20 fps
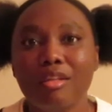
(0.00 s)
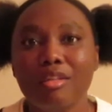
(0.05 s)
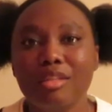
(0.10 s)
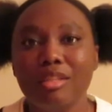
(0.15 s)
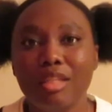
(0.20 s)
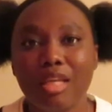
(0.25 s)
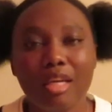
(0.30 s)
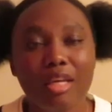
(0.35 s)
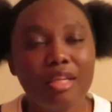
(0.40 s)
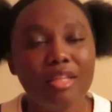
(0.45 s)

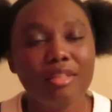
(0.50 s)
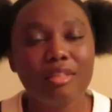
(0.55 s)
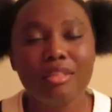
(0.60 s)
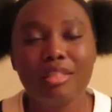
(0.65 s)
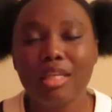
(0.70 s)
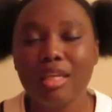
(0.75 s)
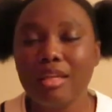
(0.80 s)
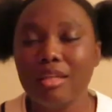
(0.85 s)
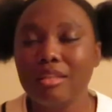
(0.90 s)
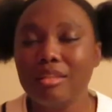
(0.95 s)
10,
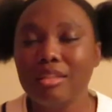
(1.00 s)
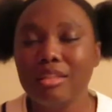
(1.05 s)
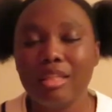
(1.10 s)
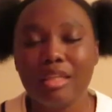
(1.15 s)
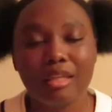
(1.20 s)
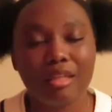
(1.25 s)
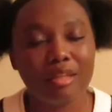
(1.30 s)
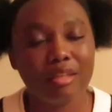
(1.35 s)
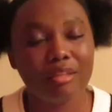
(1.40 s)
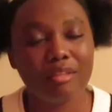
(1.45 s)
10,
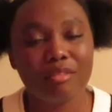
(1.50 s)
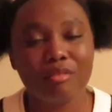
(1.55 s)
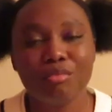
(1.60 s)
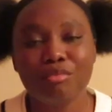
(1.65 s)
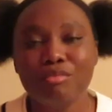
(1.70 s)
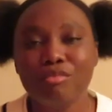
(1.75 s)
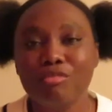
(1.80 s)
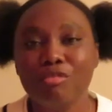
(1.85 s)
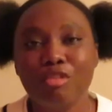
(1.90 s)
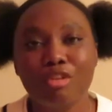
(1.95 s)
10
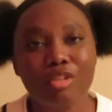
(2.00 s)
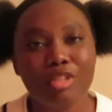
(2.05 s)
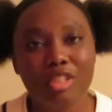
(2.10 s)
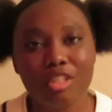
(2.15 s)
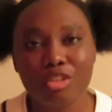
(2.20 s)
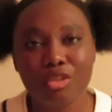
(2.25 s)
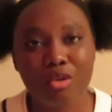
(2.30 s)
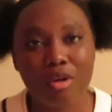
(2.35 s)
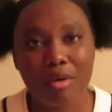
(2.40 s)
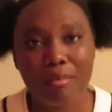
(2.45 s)
for the
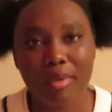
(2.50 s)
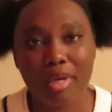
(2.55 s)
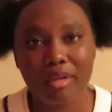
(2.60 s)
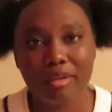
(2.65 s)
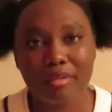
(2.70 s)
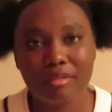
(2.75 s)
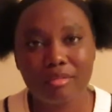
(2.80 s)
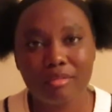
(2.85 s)
drama.